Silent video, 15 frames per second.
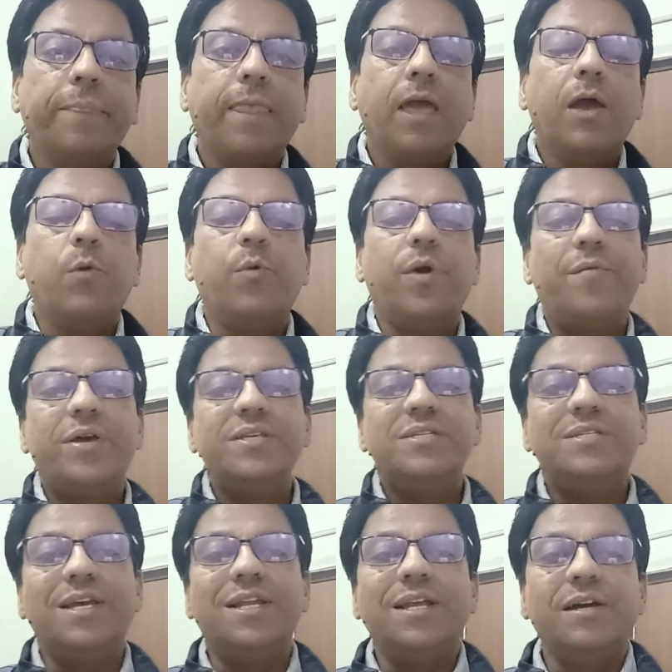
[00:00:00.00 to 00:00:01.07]
whereas
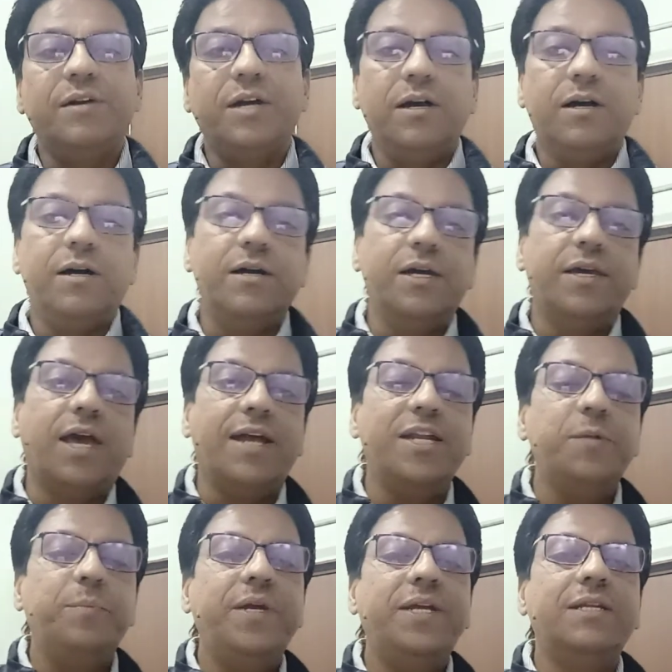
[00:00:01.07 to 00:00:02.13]
had it
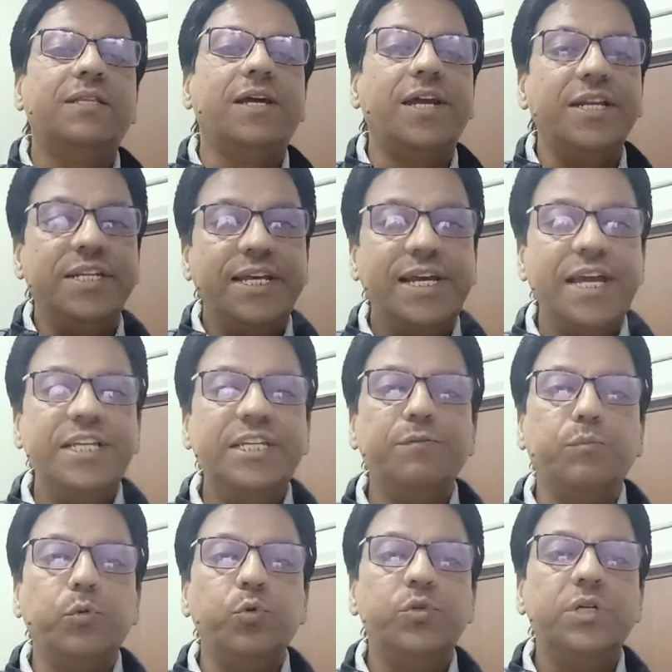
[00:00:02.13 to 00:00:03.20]
been the indicative
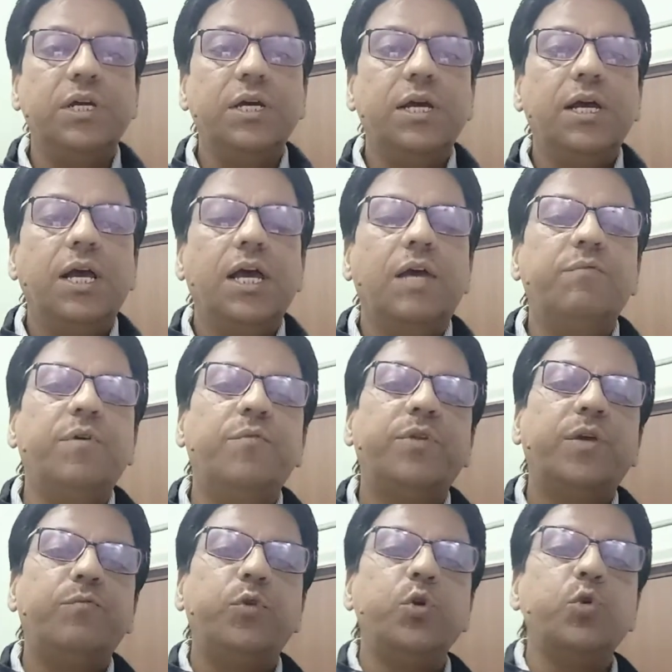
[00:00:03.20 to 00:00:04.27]
mood, we would have
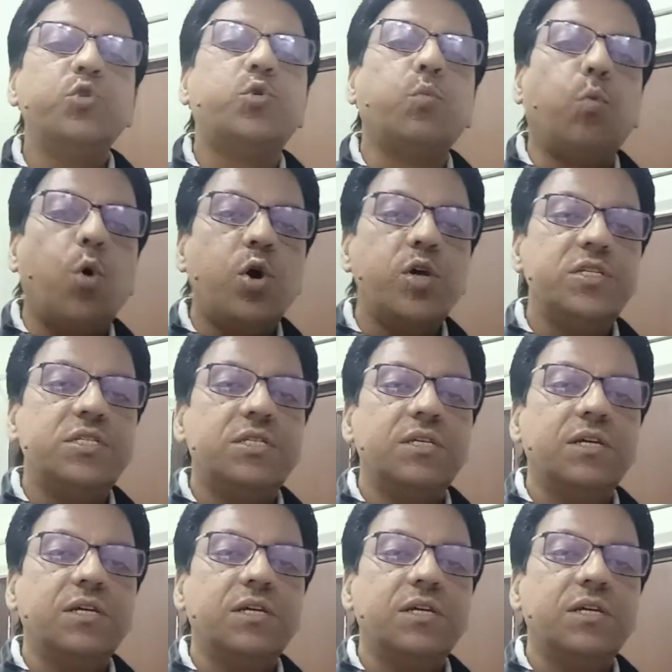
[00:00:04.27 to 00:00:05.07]
used was,